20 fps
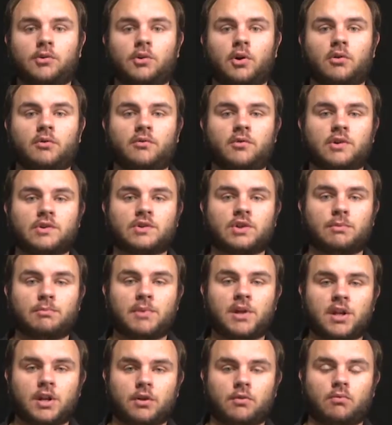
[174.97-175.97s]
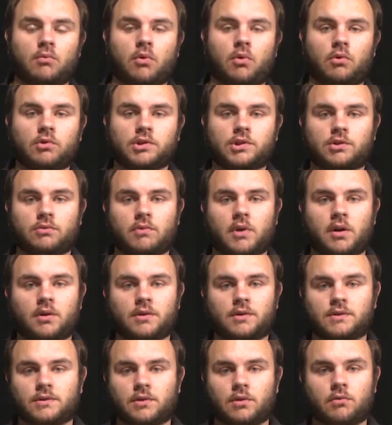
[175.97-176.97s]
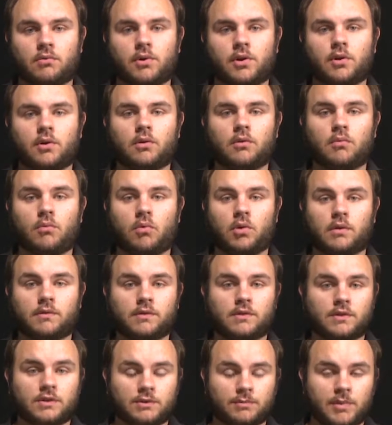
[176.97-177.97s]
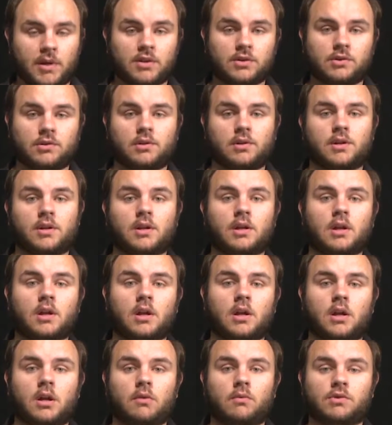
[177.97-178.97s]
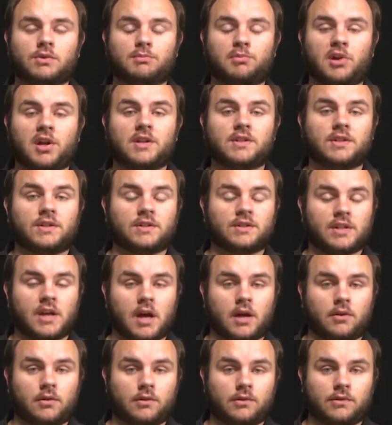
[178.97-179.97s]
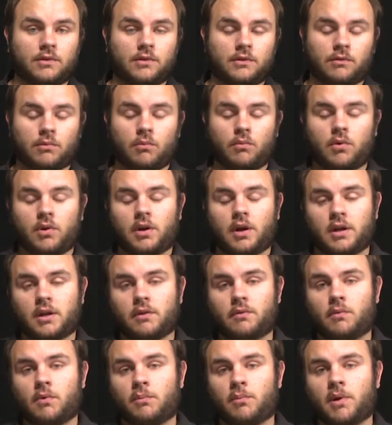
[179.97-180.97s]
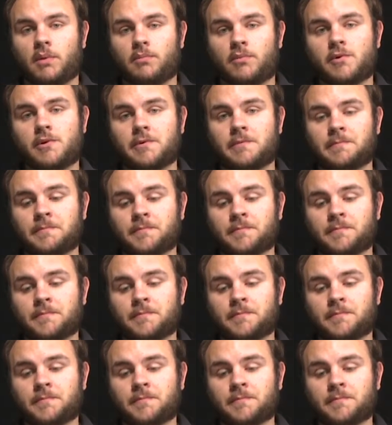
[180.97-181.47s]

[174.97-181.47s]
known for his comedic roles throughout his career, one especially was Blazing Saddles, someone I can remember.